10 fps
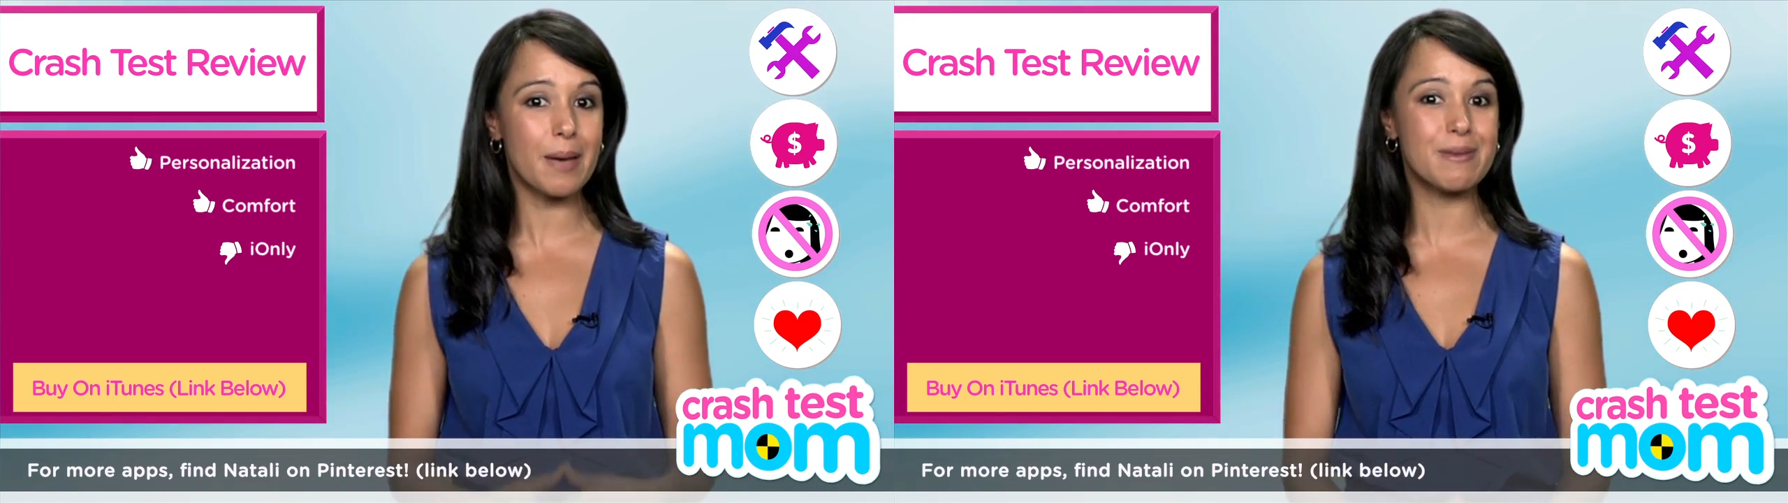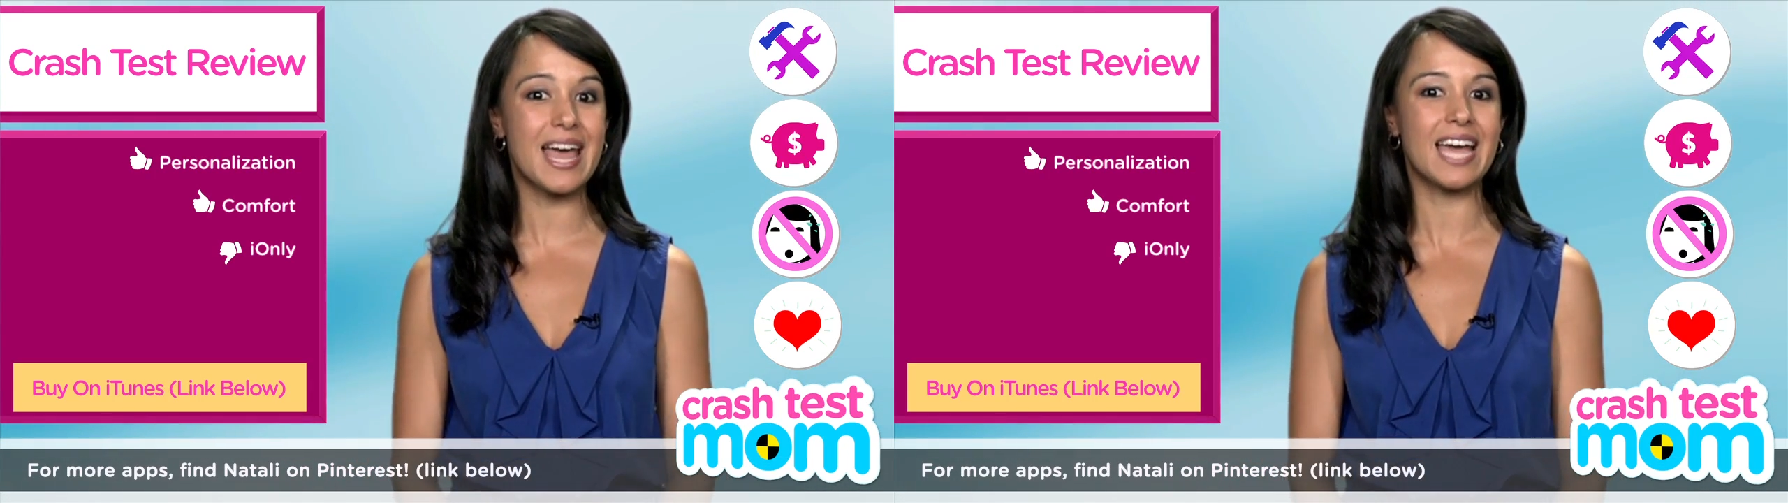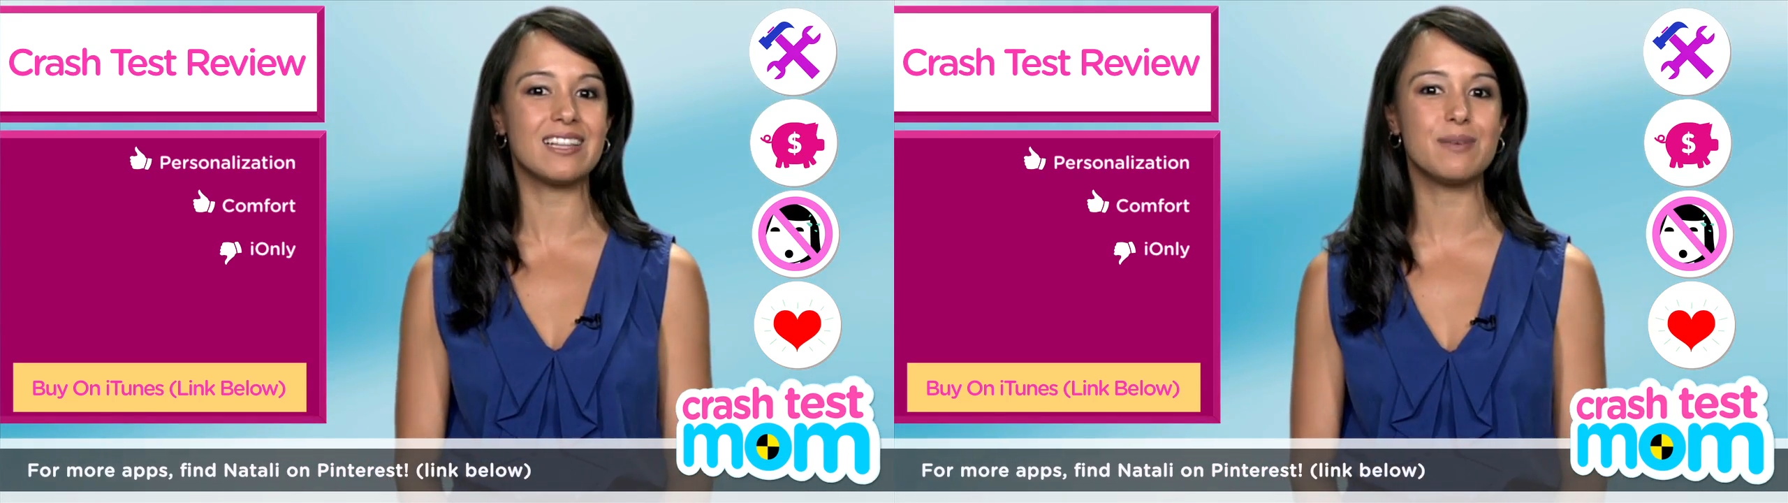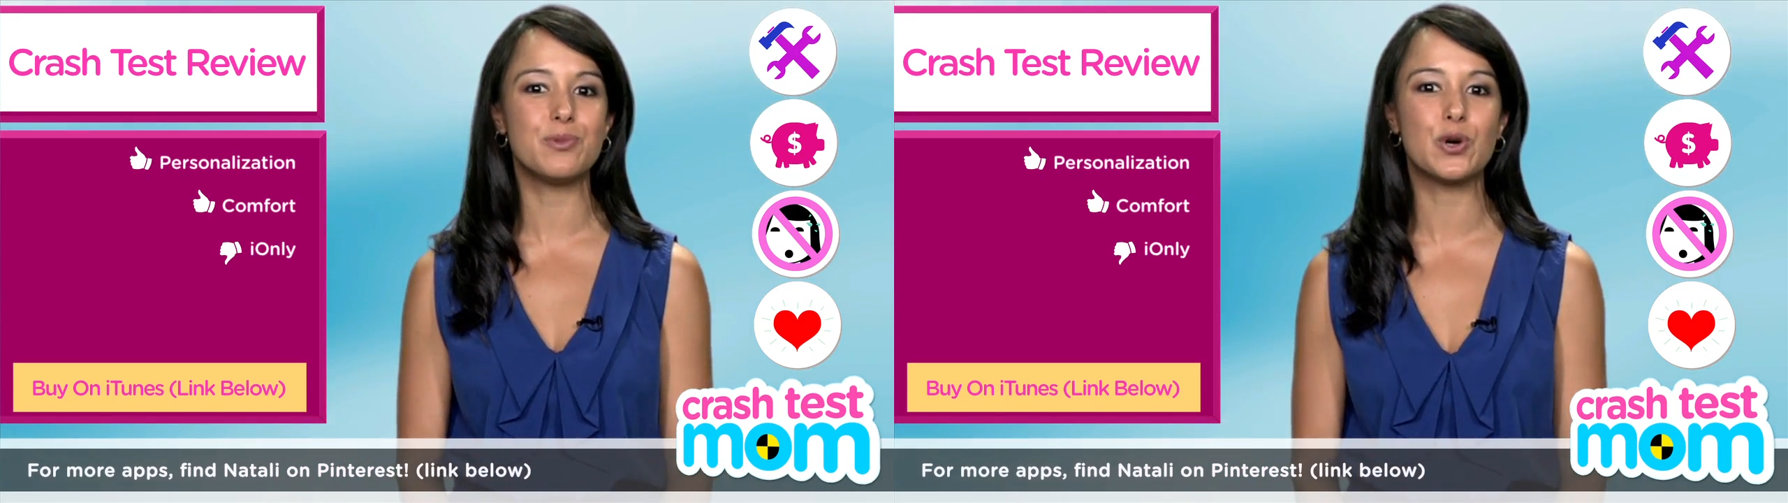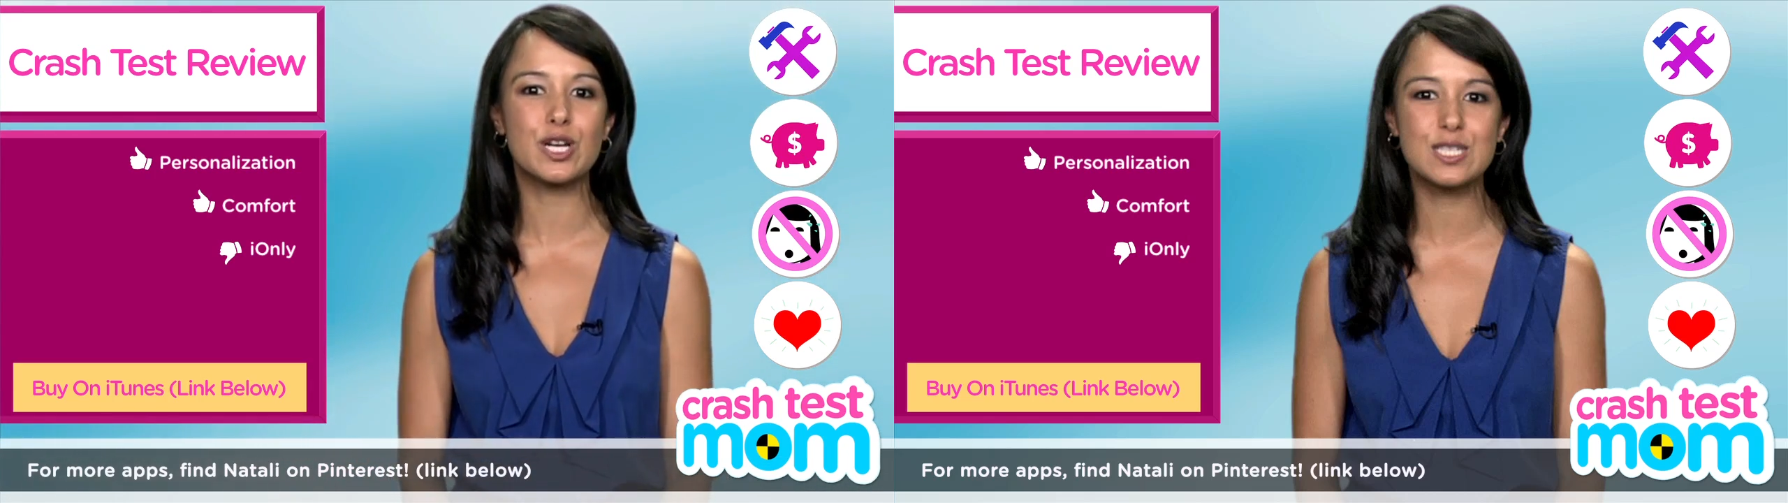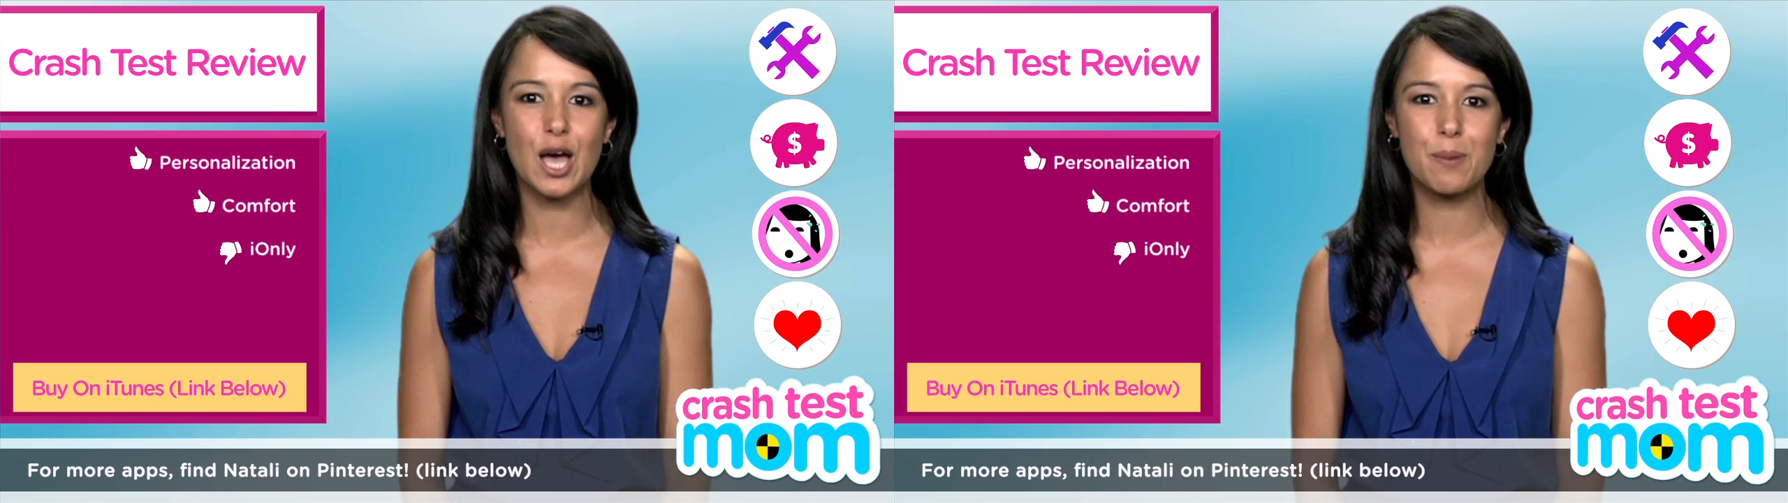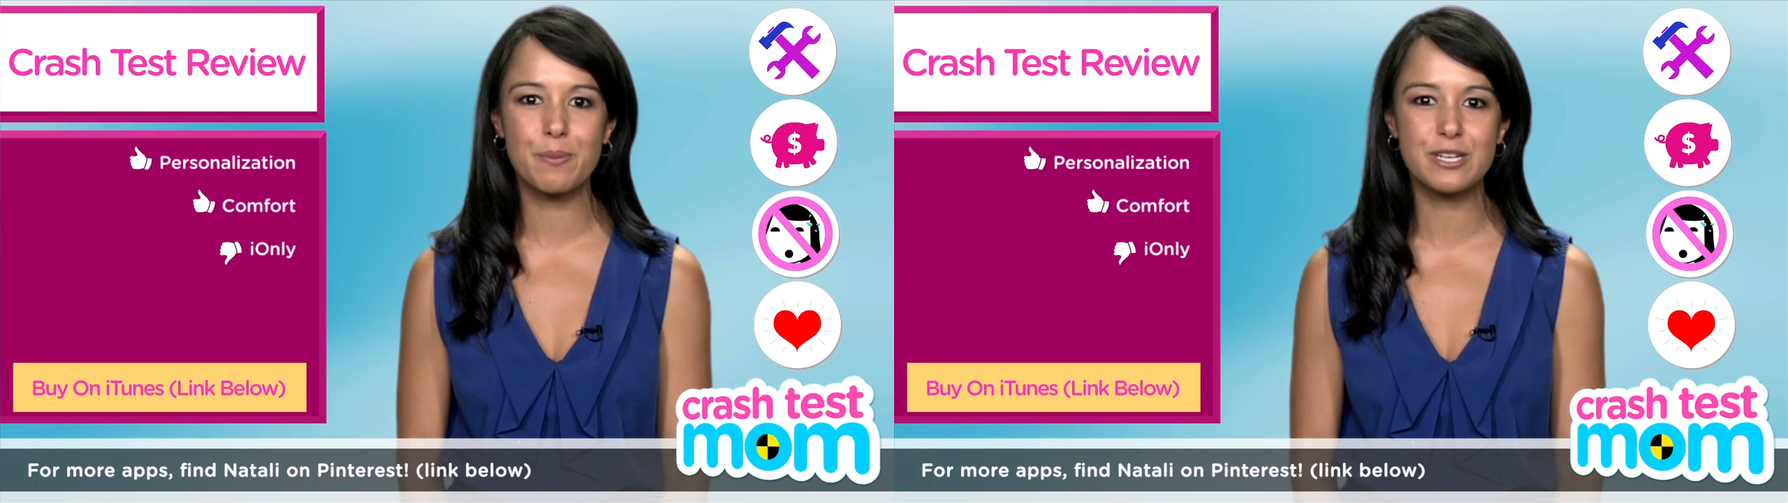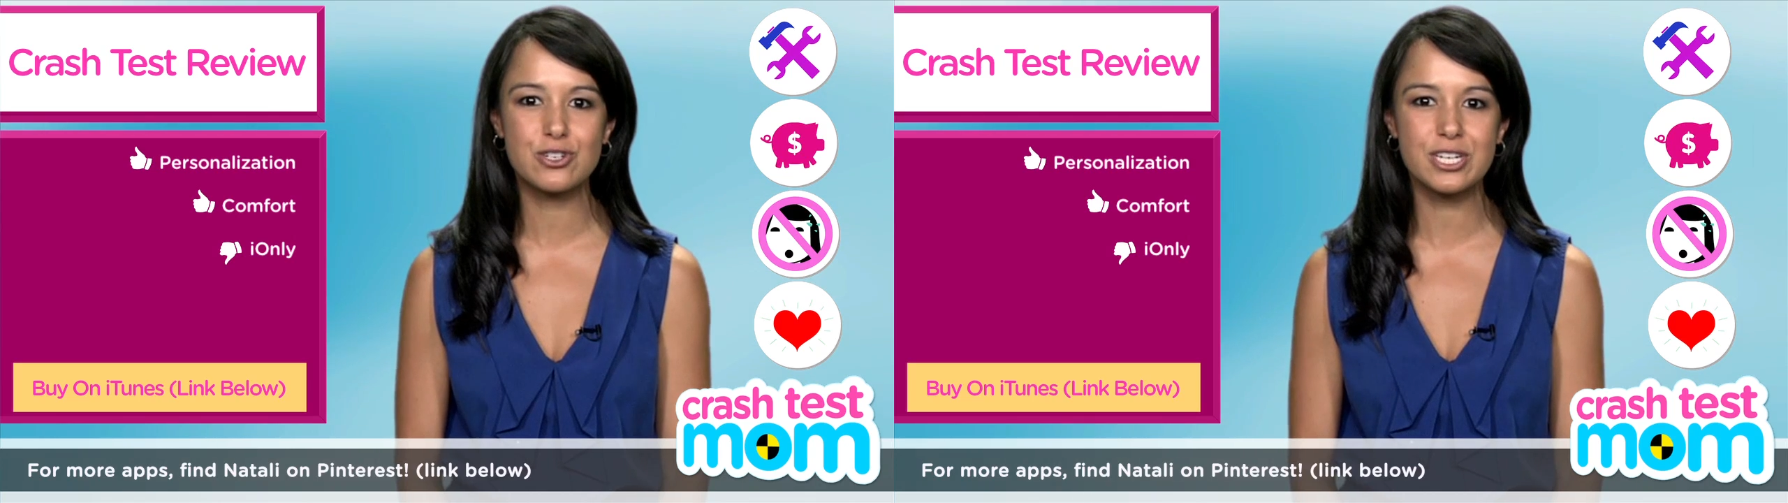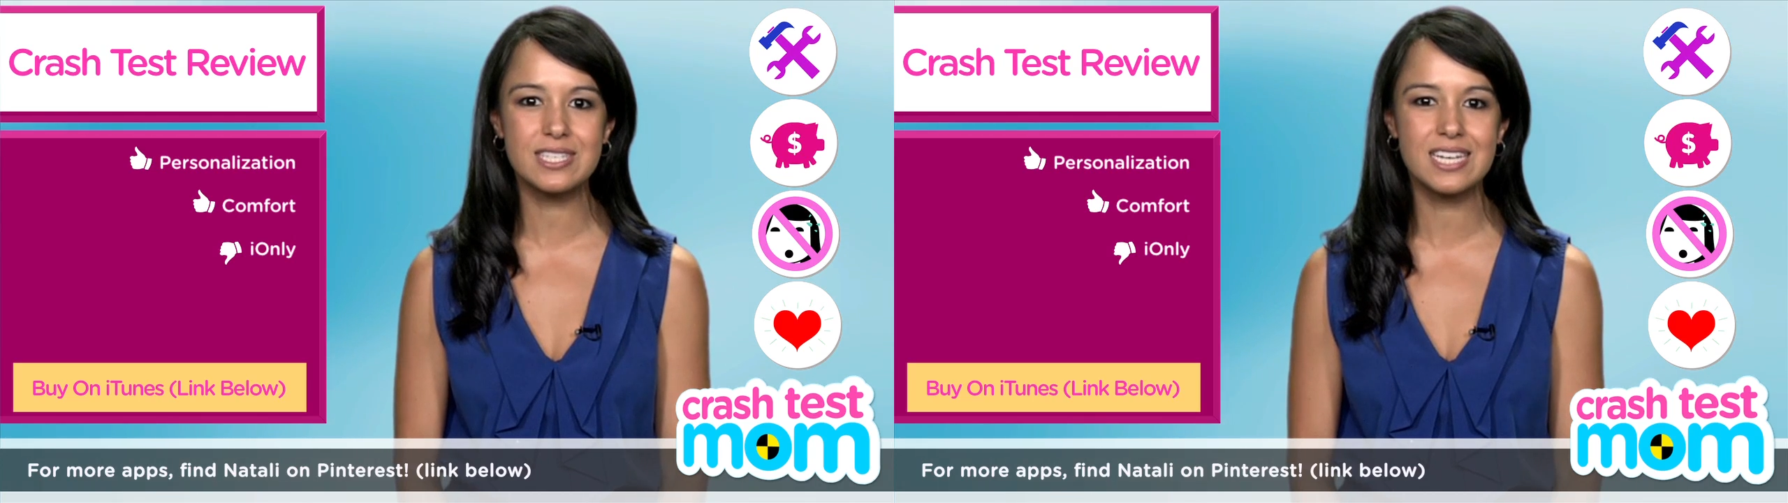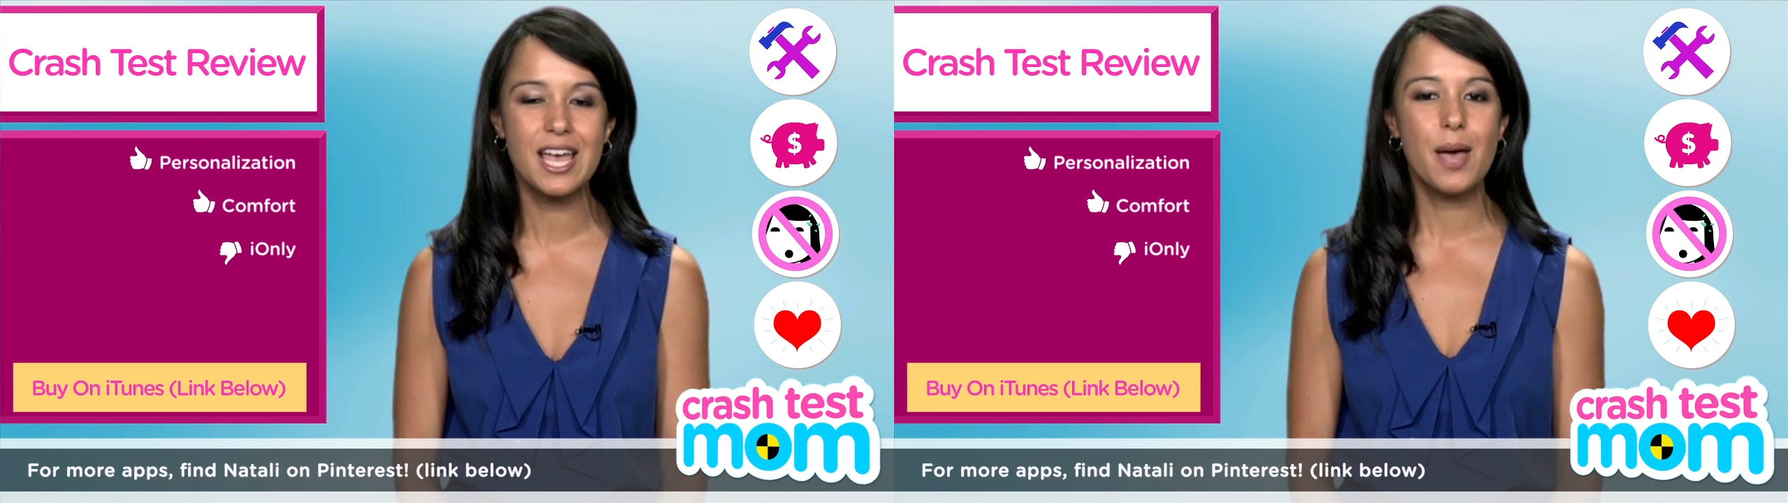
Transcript: I'm Natalie Morris on Pinterest.